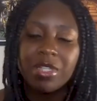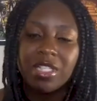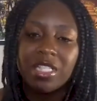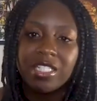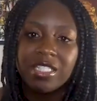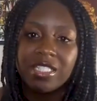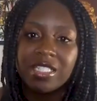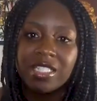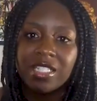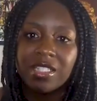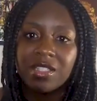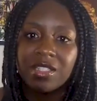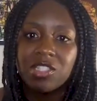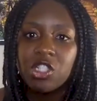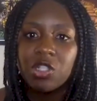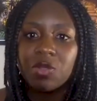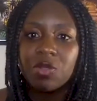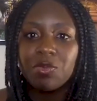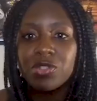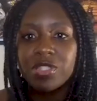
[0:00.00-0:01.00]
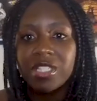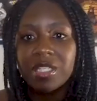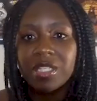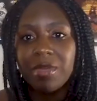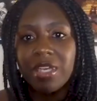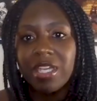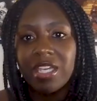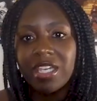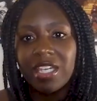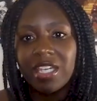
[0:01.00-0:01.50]
plays in your music
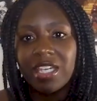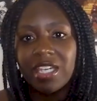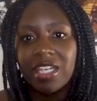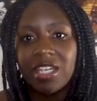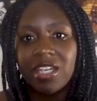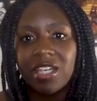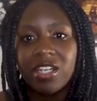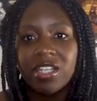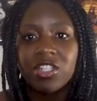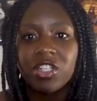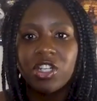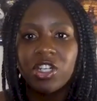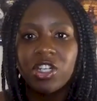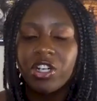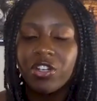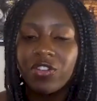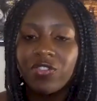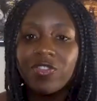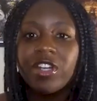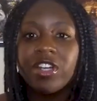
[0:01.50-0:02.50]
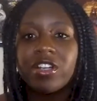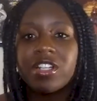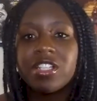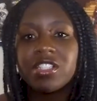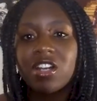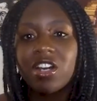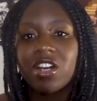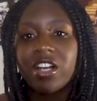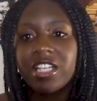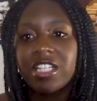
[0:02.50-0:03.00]
making and your career as
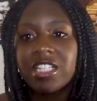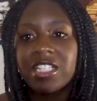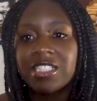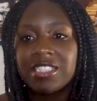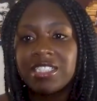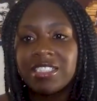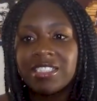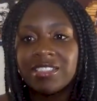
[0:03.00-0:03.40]
artists.